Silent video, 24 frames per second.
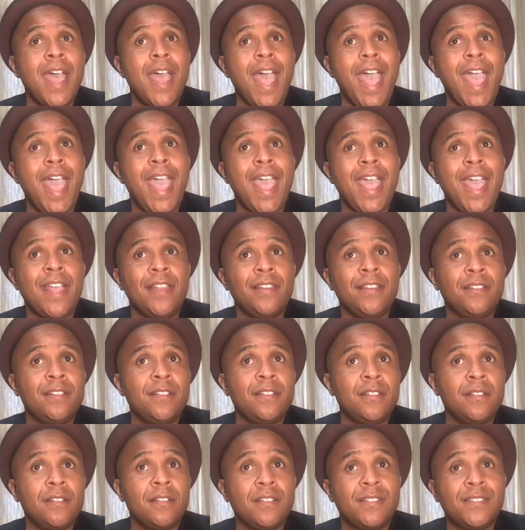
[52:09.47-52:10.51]

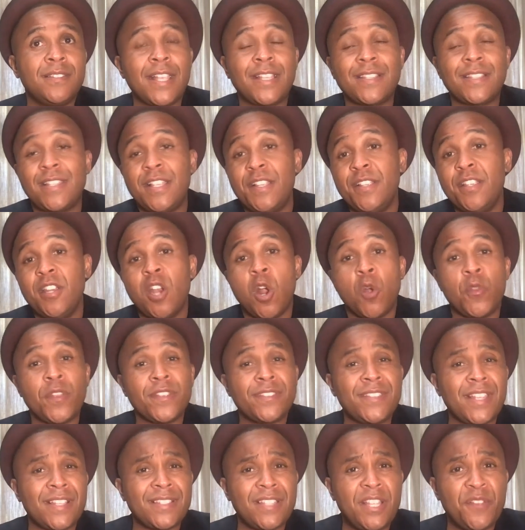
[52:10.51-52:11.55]
and 60 you know the
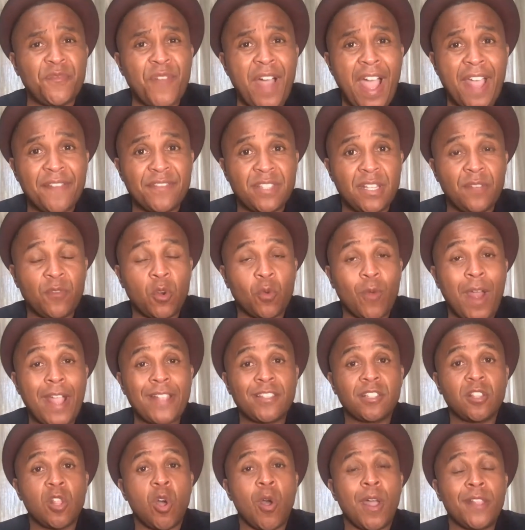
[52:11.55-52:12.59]
65 civil
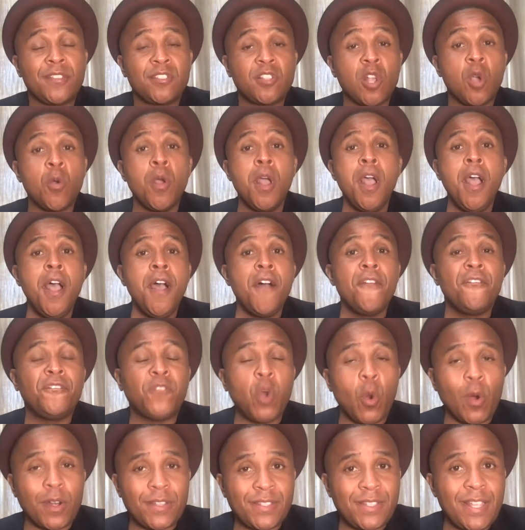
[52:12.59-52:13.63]
rights law and so
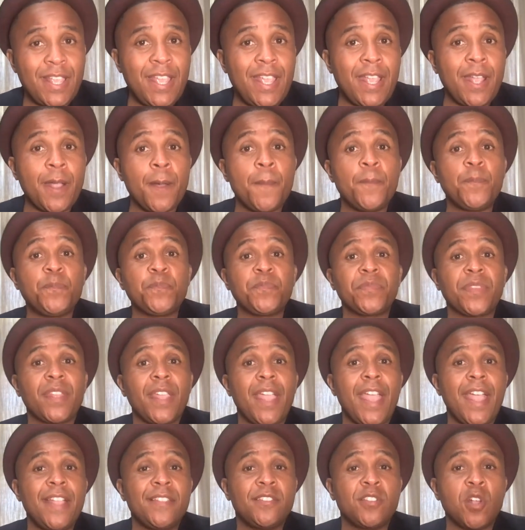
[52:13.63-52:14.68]
forcing
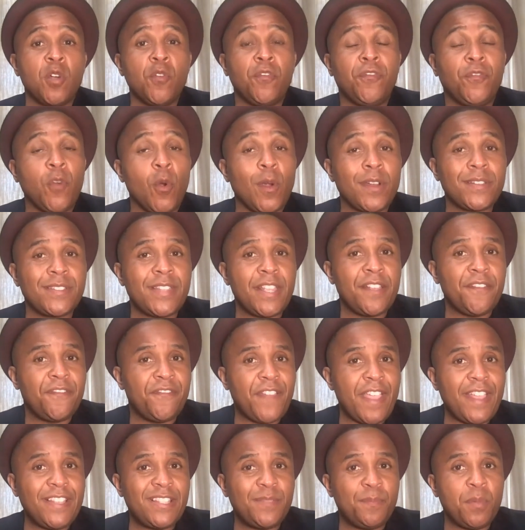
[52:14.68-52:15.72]
and so forcing
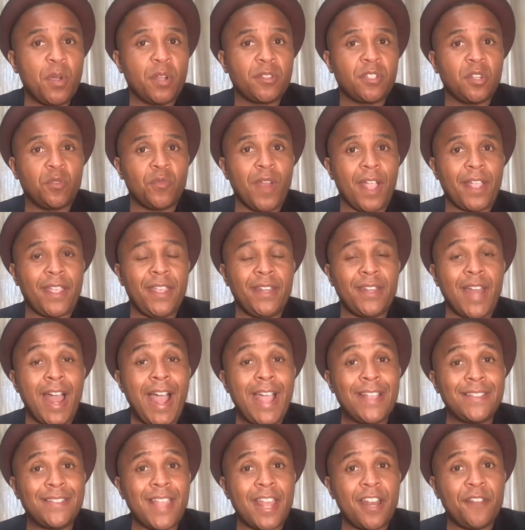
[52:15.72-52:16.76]
Facebook to
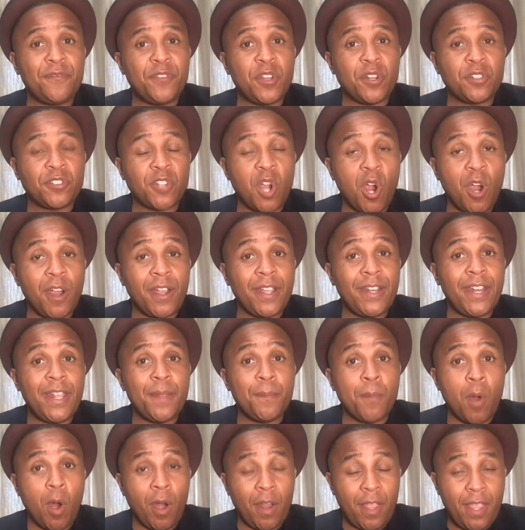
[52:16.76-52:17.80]
recognize that if they're targeting
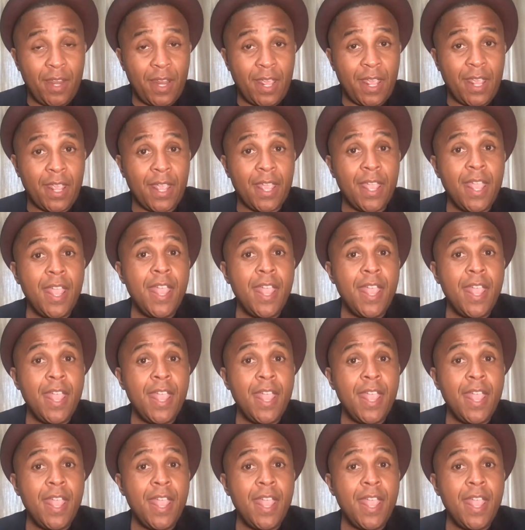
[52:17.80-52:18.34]
marketing